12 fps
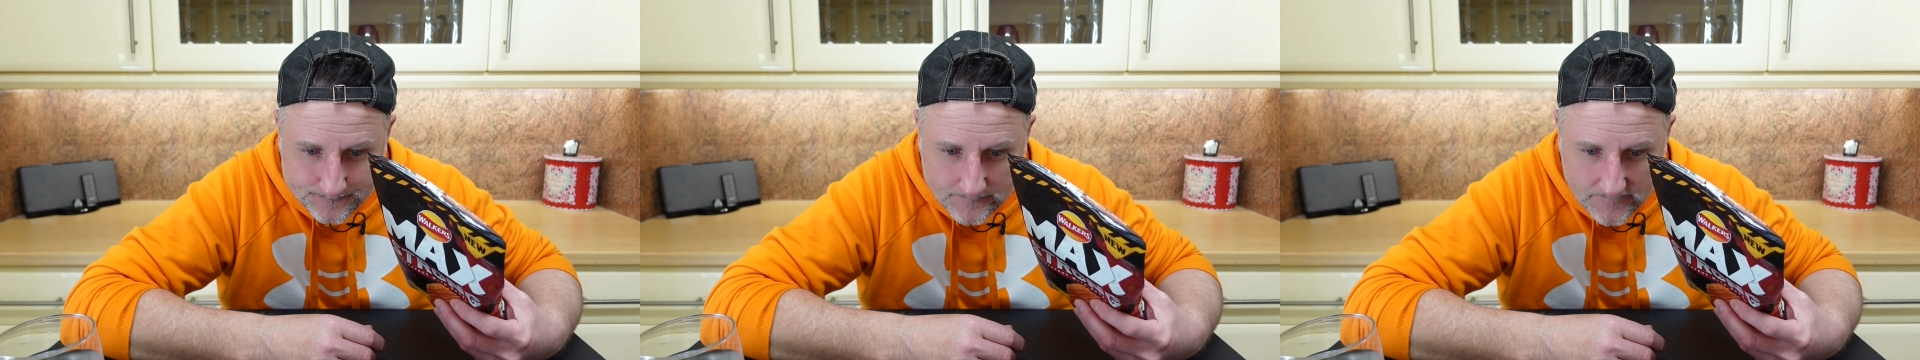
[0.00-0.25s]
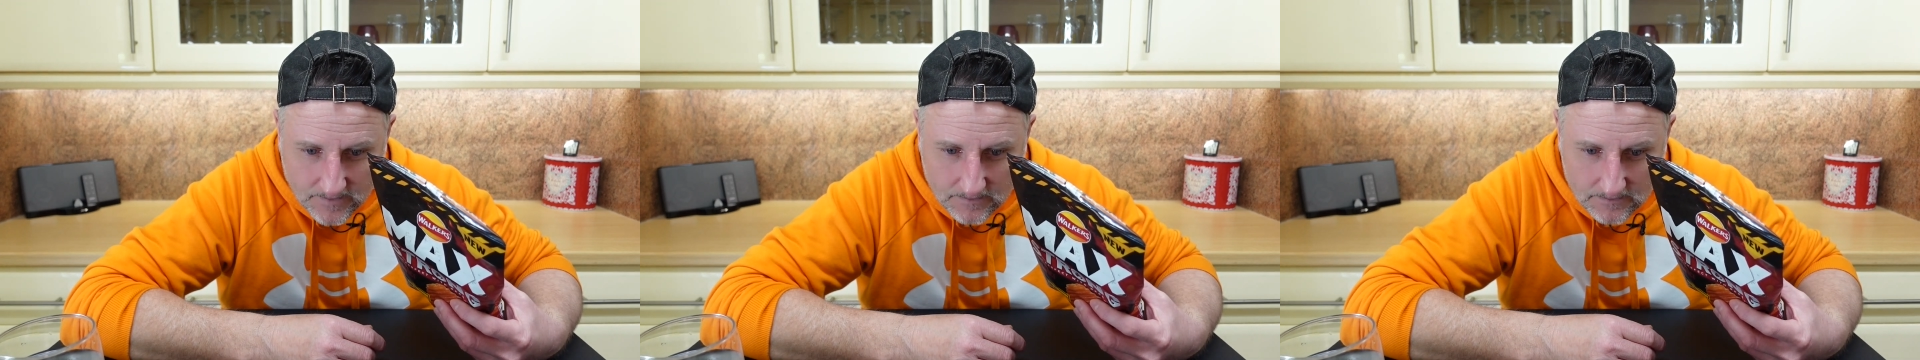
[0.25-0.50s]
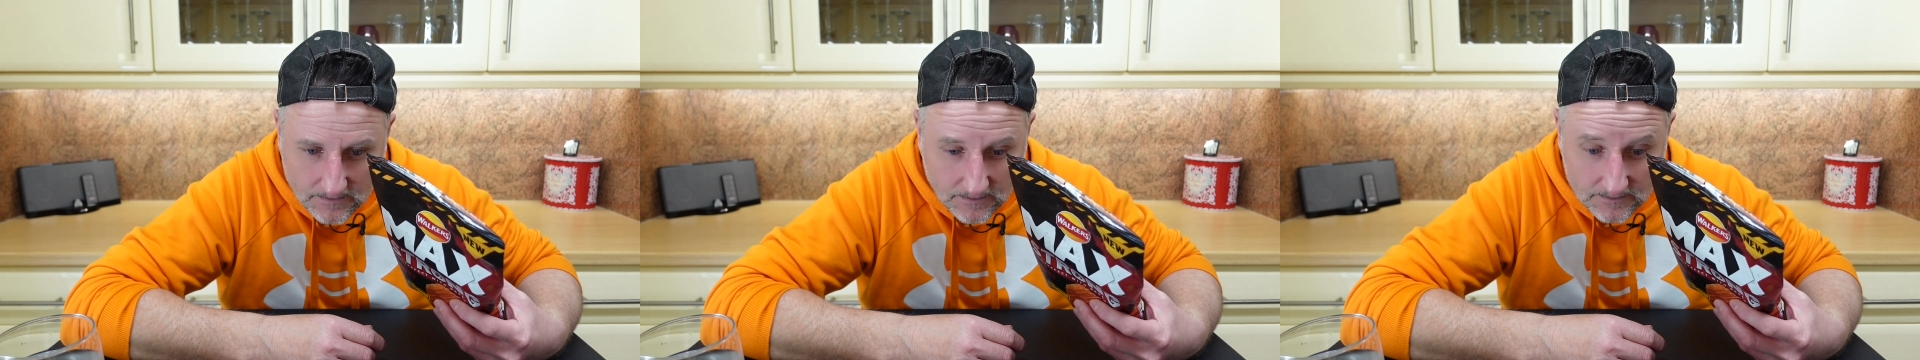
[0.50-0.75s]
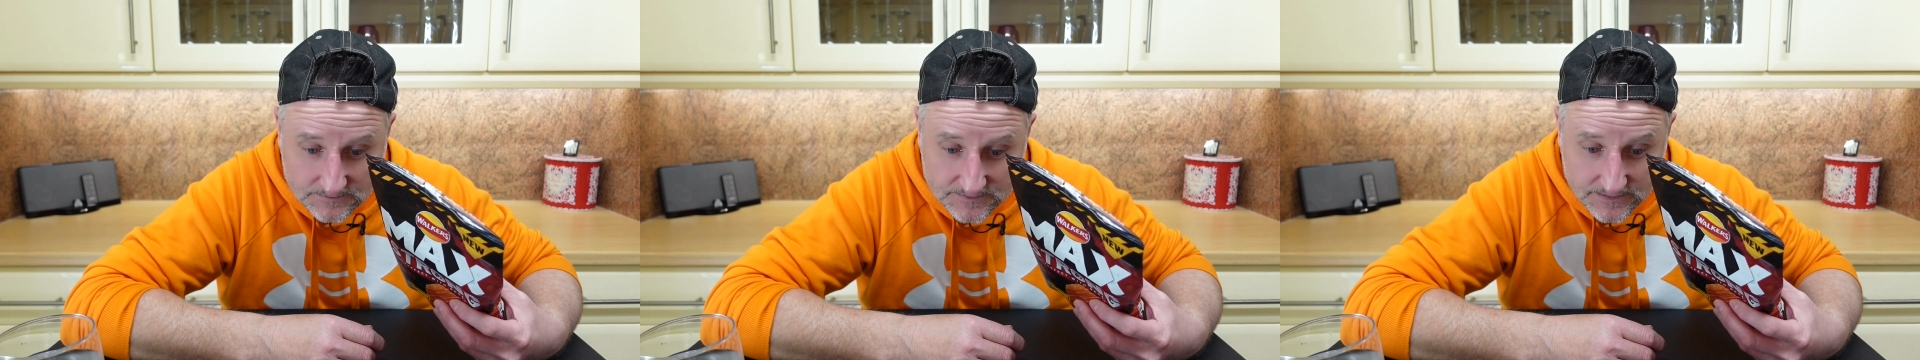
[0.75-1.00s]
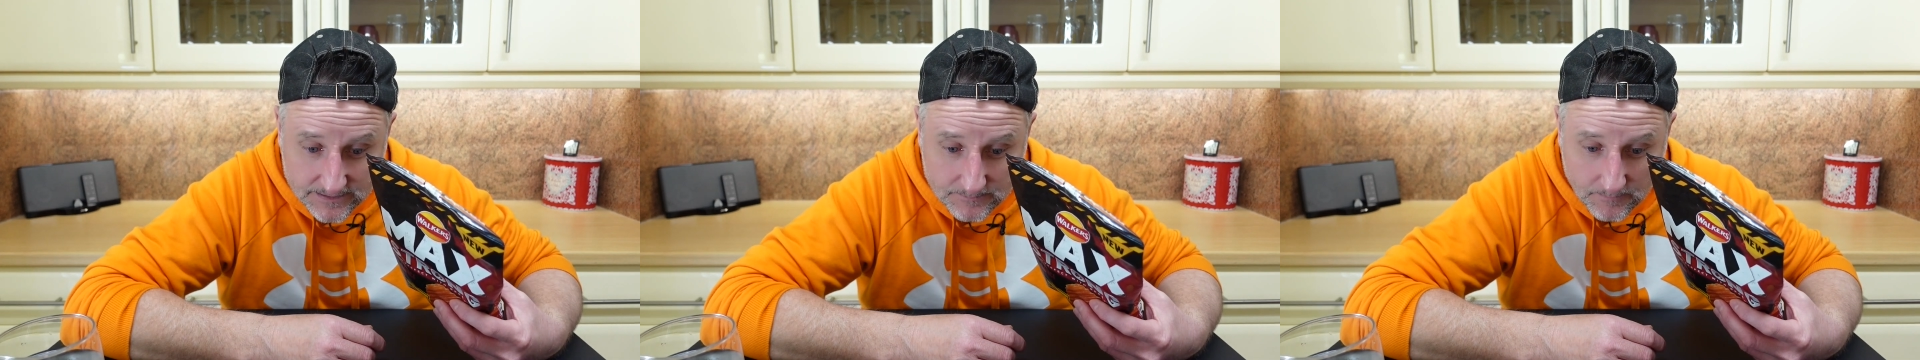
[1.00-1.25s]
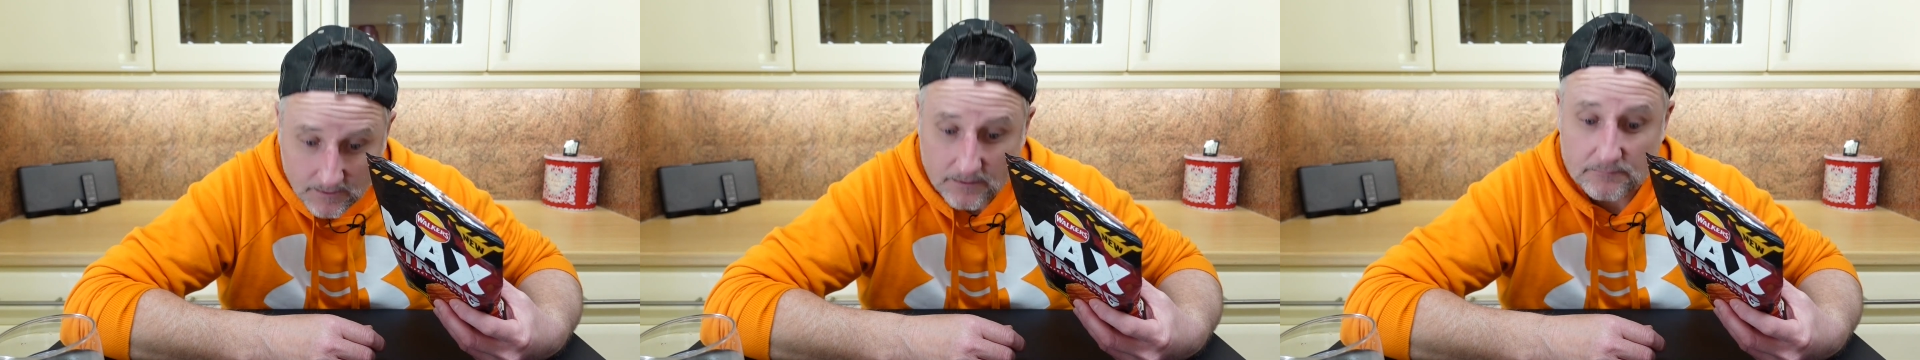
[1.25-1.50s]
I can't see
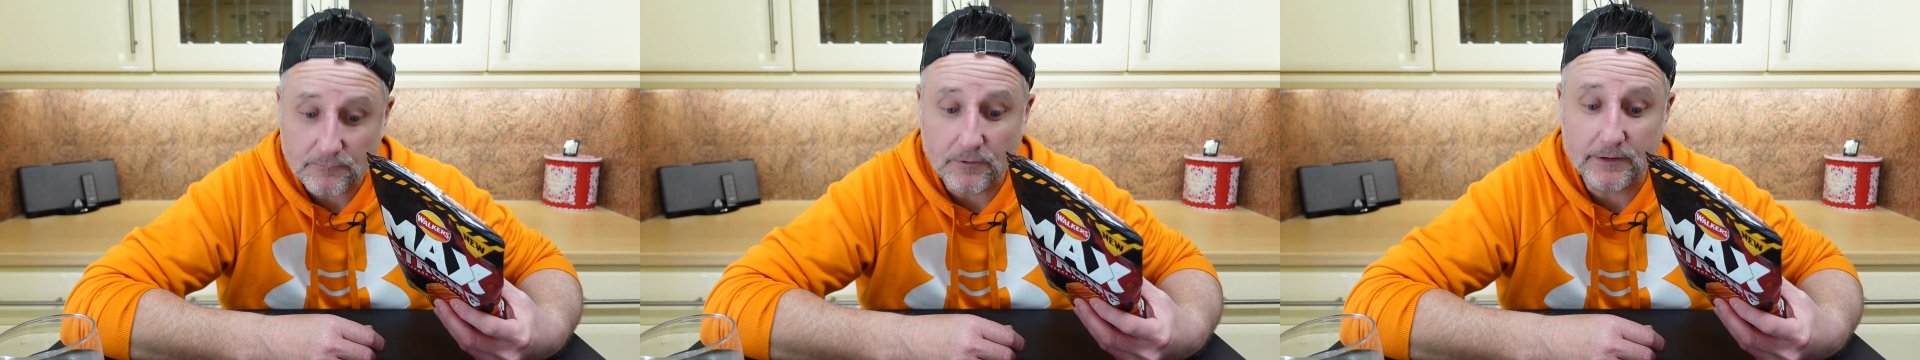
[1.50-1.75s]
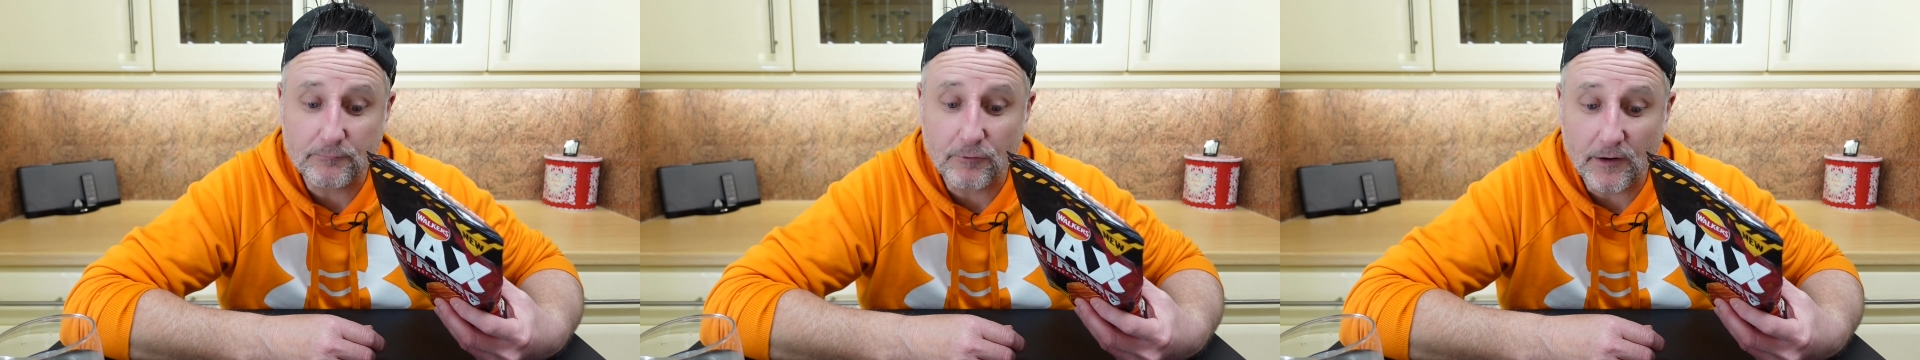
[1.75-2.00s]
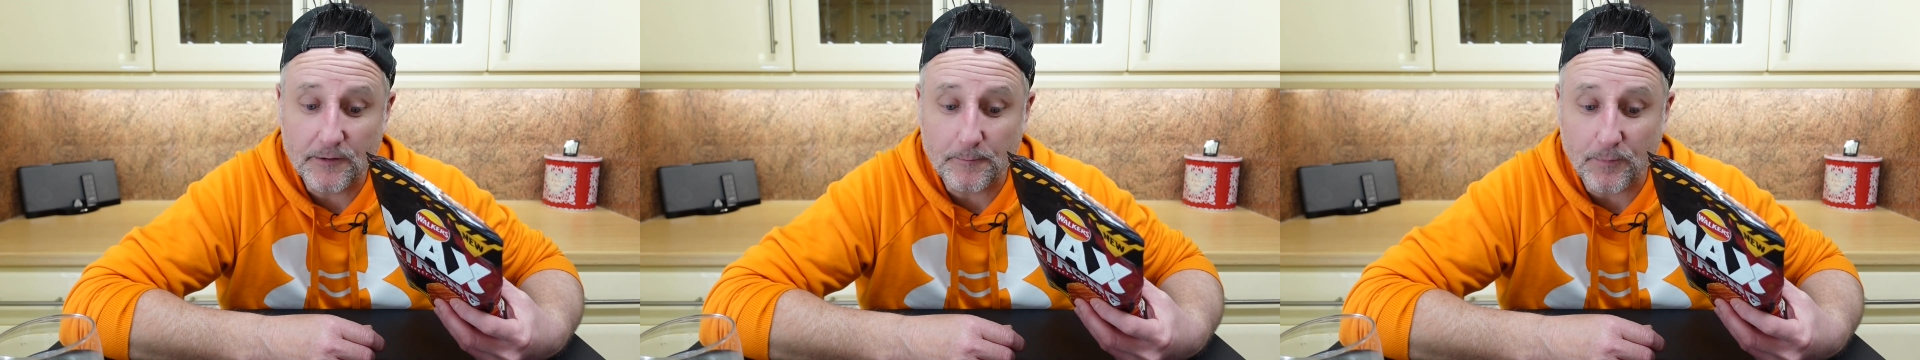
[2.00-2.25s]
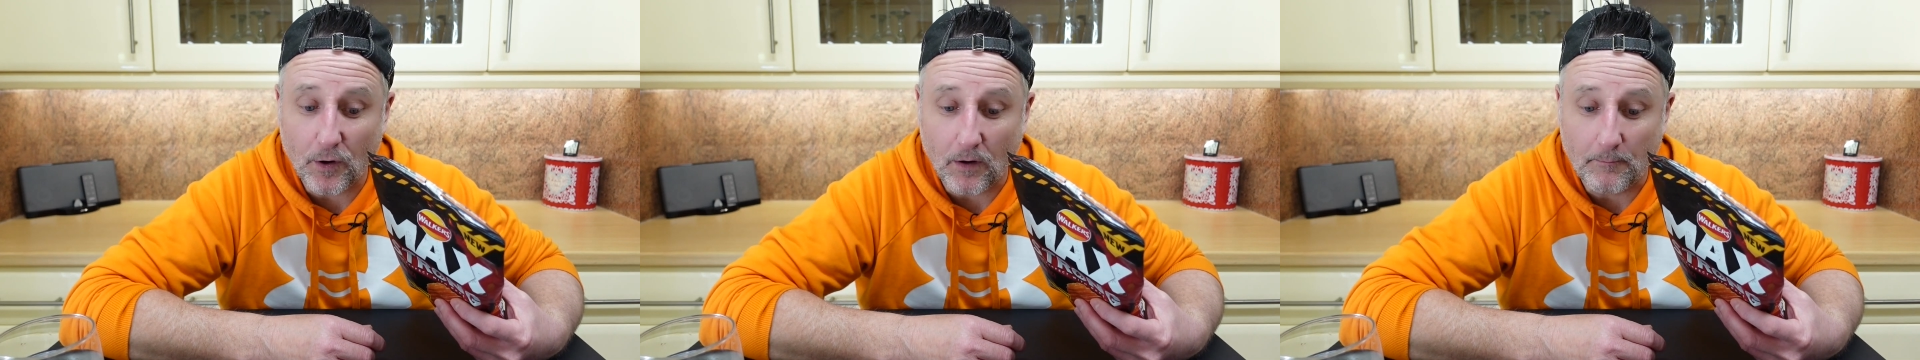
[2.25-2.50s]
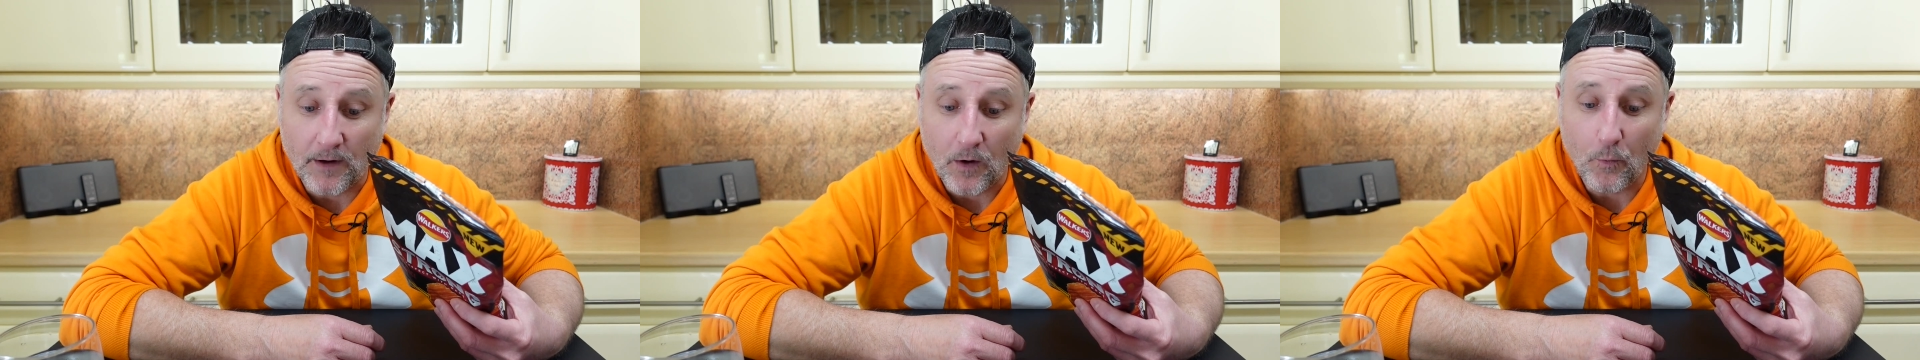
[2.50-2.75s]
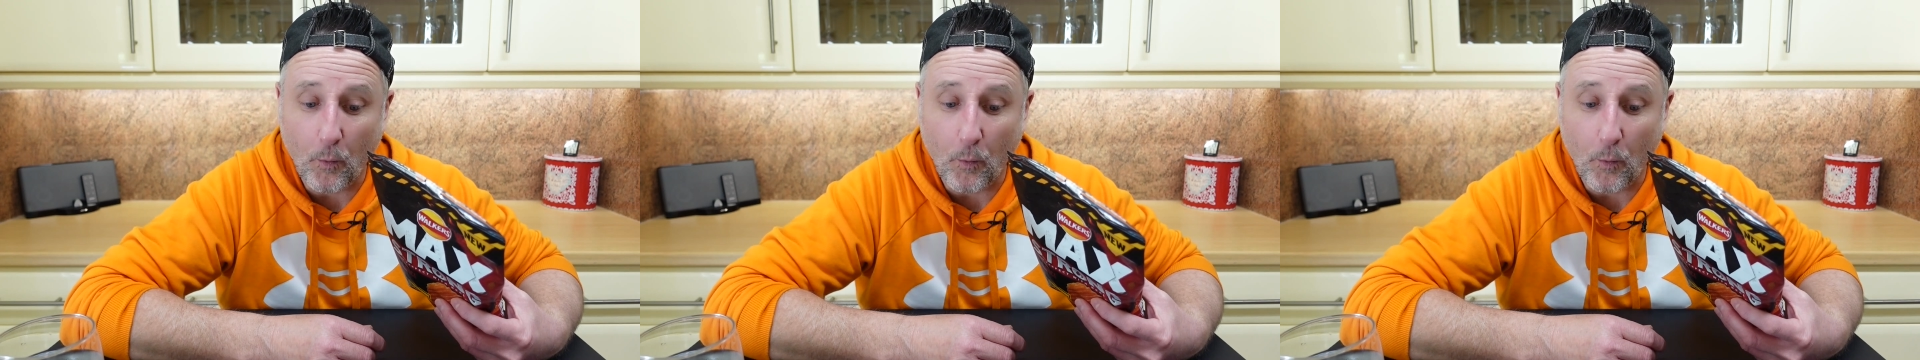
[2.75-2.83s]
them. Right at the bottom.